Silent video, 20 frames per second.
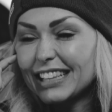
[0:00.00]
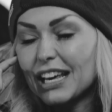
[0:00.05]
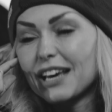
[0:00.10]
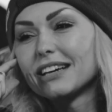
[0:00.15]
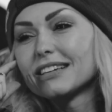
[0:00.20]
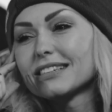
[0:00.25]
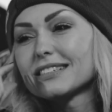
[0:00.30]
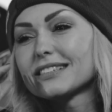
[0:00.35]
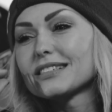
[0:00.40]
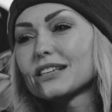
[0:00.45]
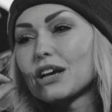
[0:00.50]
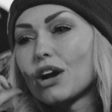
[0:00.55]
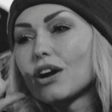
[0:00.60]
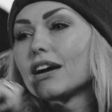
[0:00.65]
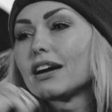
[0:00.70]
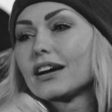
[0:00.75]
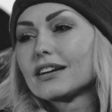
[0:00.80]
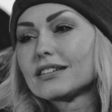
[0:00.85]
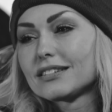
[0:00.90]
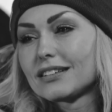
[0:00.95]
Thanks. All
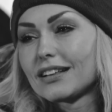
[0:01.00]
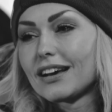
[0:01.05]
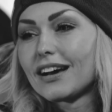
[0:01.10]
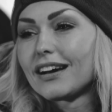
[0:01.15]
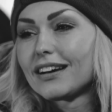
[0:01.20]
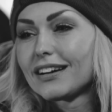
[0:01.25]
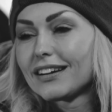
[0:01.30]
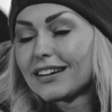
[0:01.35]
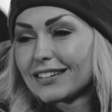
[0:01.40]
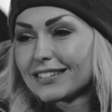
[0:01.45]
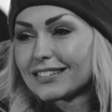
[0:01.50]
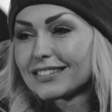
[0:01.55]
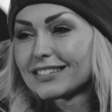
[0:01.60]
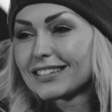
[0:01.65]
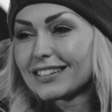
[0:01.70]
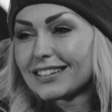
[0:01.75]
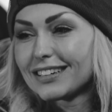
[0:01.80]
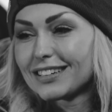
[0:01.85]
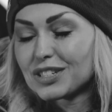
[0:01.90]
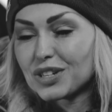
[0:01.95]
right, I'll do that.
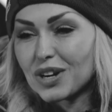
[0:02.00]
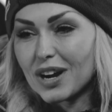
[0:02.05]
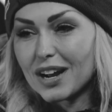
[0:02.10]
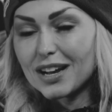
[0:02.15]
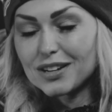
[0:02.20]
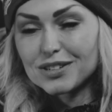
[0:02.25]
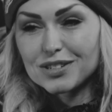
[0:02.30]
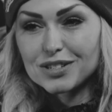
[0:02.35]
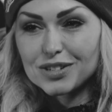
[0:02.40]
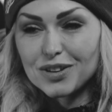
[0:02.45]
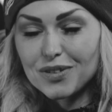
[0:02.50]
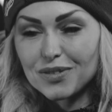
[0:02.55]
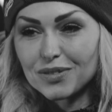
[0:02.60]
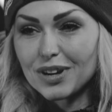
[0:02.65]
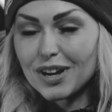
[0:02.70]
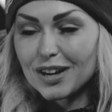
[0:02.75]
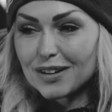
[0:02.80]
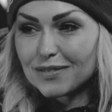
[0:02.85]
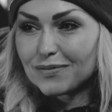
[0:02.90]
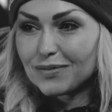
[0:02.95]
I'll try. I'll just tone
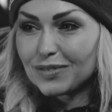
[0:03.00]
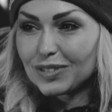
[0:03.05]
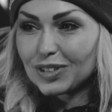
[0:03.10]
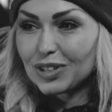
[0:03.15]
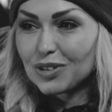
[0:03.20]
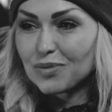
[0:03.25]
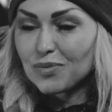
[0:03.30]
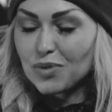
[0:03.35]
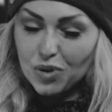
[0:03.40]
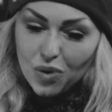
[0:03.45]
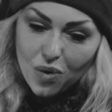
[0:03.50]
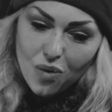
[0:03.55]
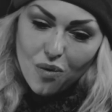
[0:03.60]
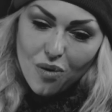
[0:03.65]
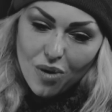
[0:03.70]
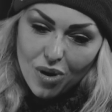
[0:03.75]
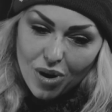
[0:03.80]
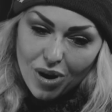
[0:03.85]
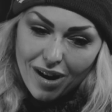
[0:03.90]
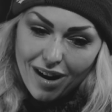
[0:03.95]
up a little
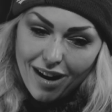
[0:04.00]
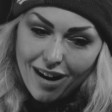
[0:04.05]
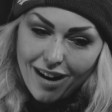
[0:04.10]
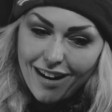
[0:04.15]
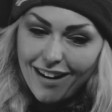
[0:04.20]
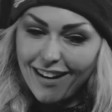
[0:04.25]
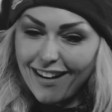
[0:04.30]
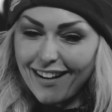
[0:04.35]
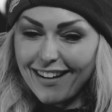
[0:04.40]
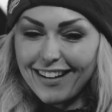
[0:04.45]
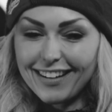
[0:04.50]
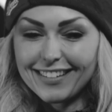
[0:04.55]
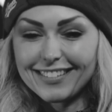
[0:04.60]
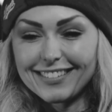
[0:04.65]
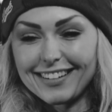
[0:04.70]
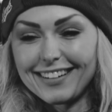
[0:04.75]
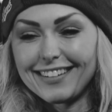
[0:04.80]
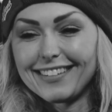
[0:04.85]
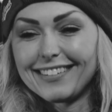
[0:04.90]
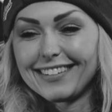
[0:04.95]
core. I
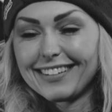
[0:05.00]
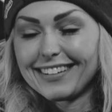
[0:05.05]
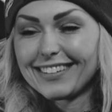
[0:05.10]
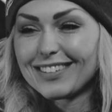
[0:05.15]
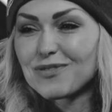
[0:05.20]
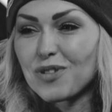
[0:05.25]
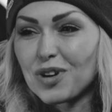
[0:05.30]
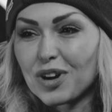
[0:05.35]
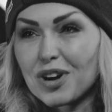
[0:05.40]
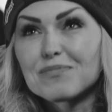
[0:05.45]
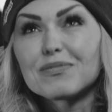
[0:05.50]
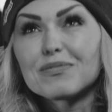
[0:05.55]
don't know. Work